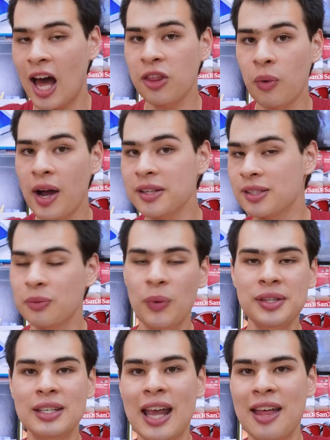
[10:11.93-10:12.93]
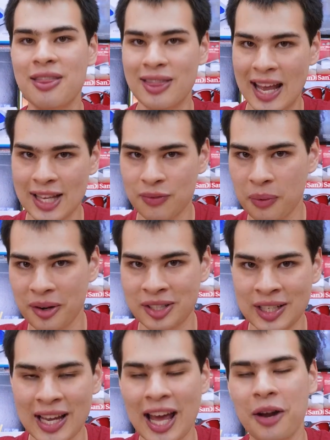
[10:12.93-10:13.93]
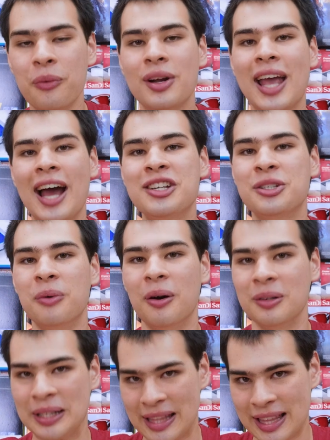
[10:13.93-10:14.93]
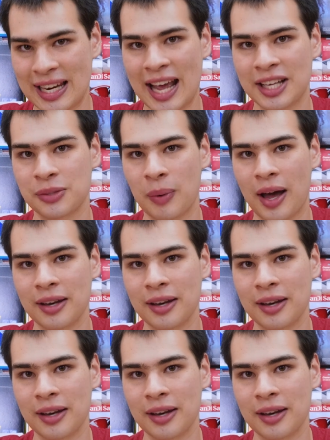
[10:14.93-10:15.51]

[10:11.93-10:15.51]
Otherwise, once again, thanks for watching, and I will catch you all in the next